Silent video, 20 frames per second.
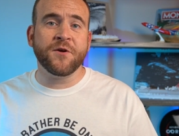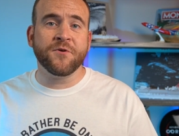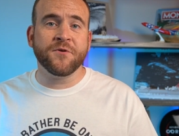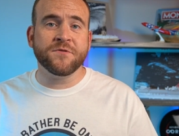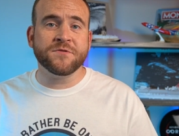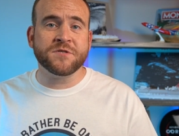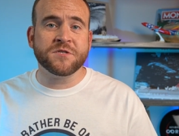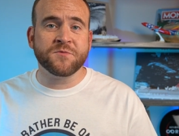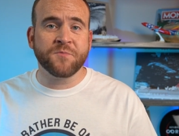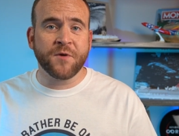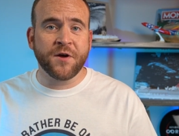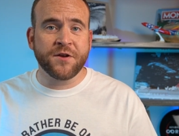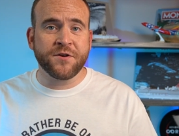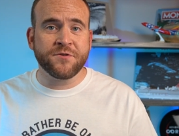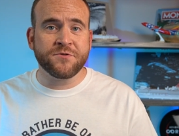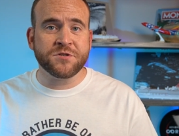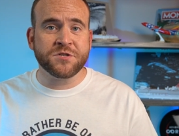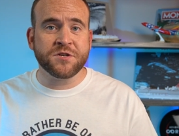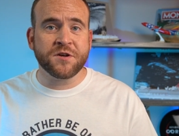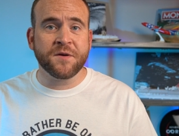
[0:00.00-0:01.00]
Cruises' brand
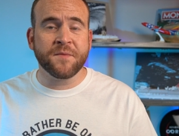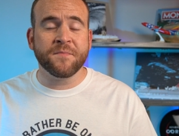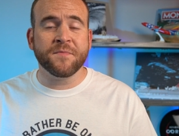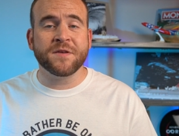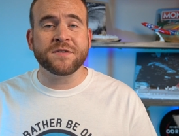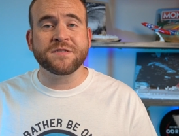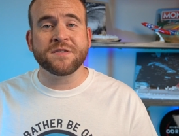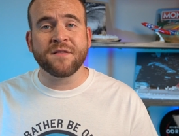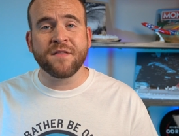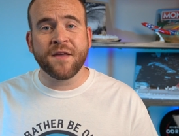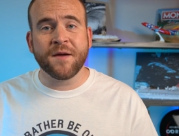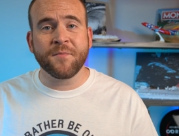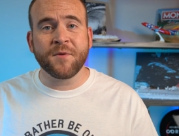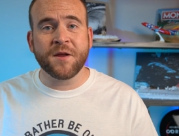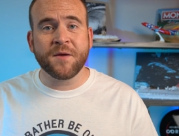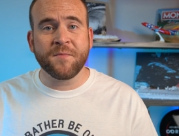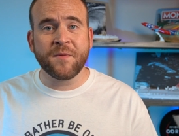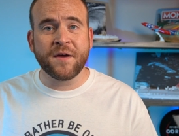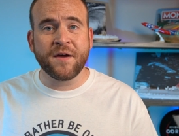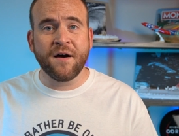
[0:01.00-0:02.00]
new ship, the
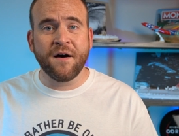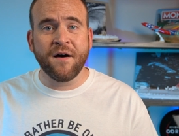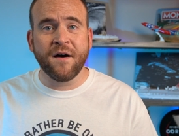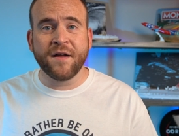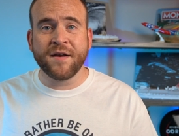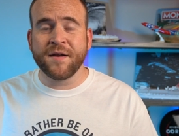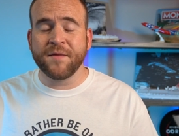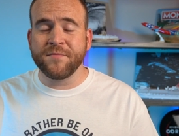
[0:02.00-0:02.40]
Celebrity Beyond.